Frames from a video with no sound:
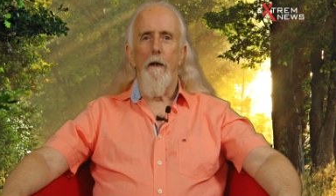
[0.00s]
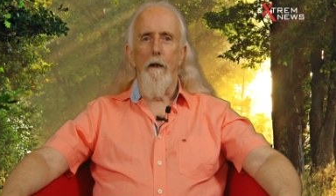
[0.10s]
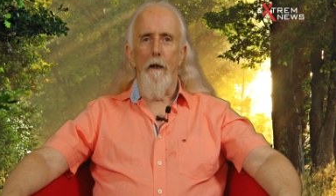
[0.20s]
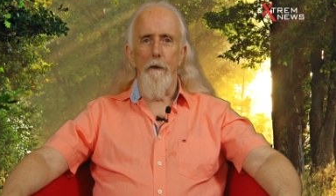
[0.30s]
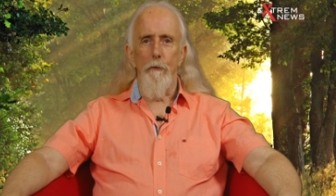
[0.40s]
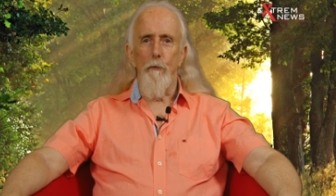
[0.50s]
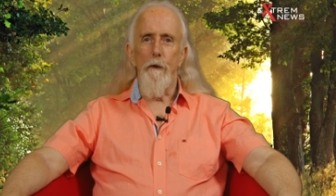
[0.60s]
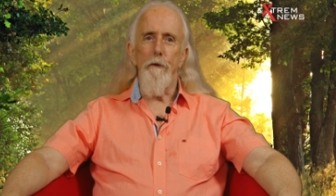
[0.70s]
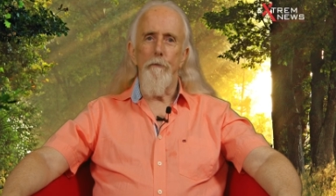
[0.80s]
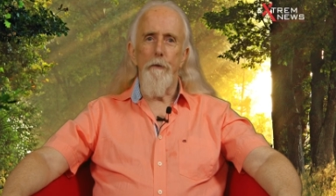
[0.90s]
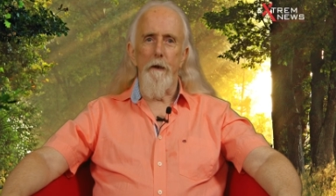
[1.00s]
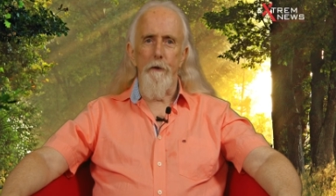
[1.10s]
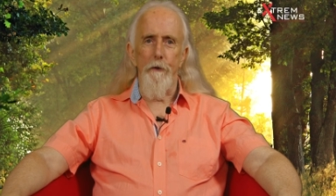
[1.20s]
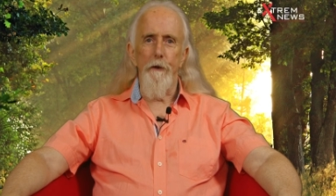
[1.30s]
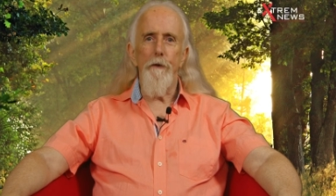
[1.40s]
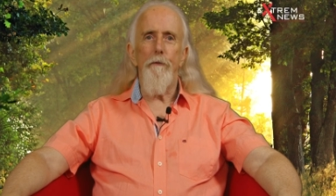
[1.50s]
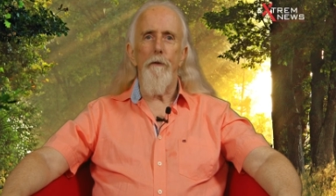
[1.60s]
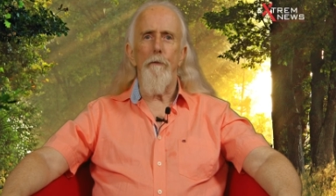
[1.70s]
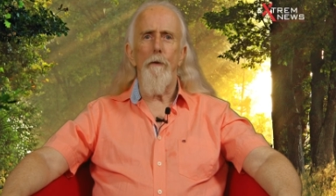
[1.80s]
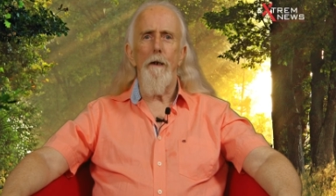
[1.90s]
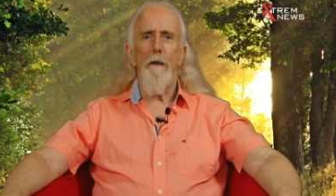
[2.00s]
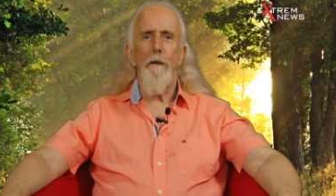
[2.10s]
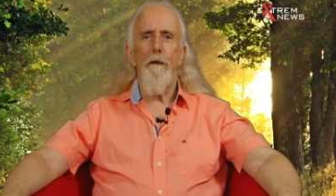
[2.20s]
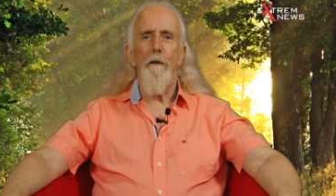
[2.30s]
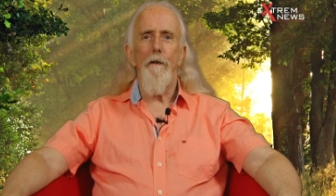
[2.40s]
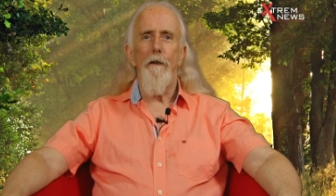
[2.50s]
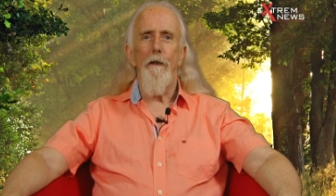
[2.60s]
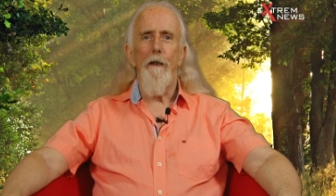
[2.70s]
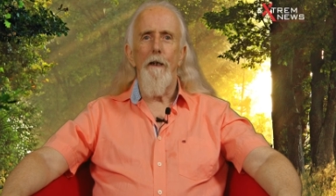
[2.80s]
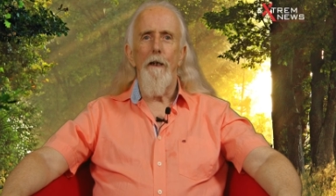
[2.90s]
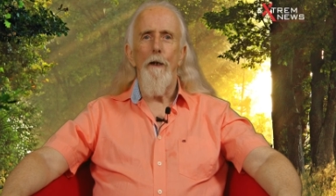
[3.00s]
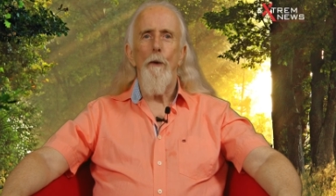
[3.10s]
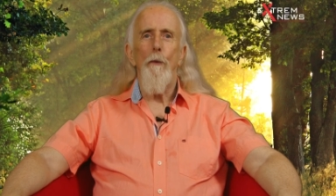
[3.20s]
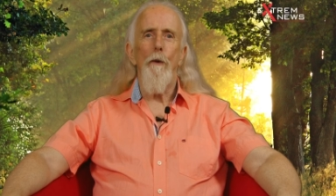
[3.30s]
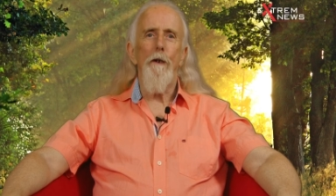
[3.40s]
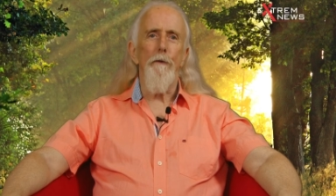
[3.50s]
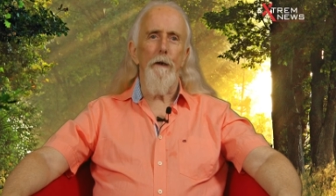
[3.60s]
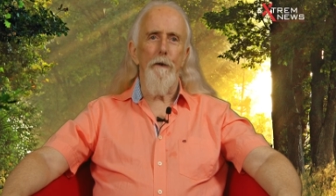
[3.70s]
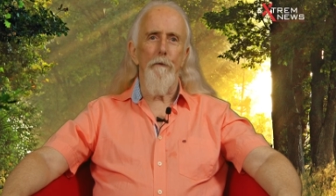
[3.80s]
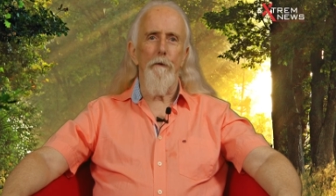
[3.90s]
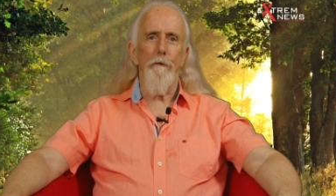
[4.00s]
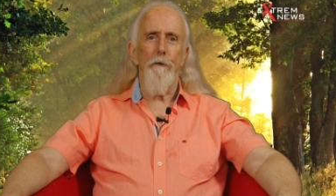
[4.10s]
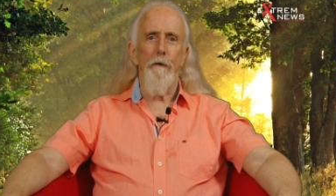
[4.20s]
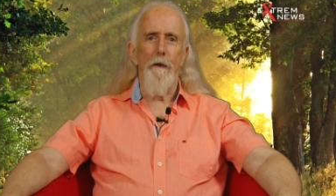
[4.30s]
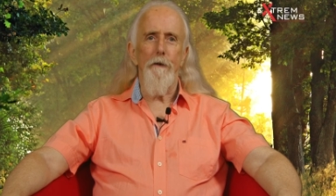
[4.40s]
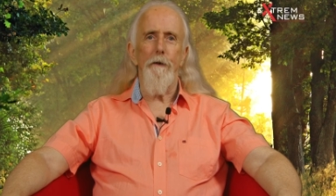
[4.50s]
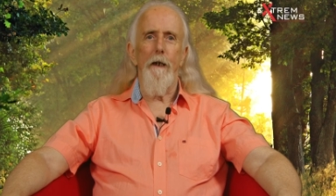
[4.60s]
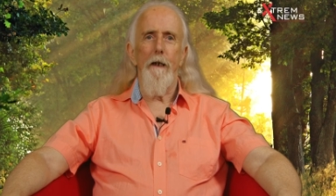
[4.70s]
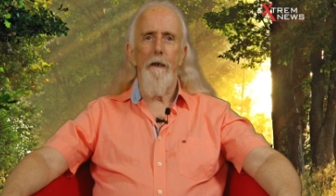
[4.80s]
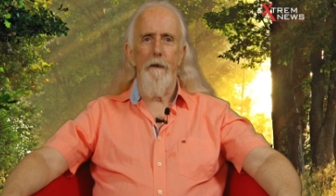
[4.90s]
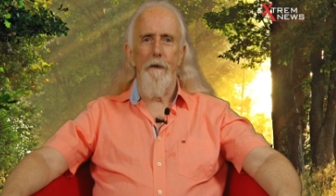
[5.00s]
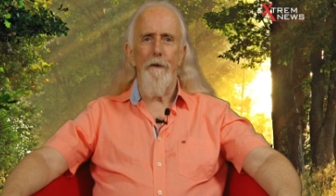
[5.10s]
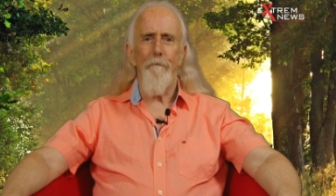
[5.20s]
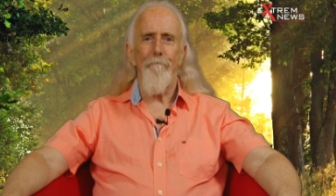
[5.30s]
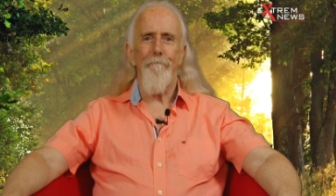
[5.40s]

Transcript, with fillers: And when you practice this for a while, we can then go on to lesson eight.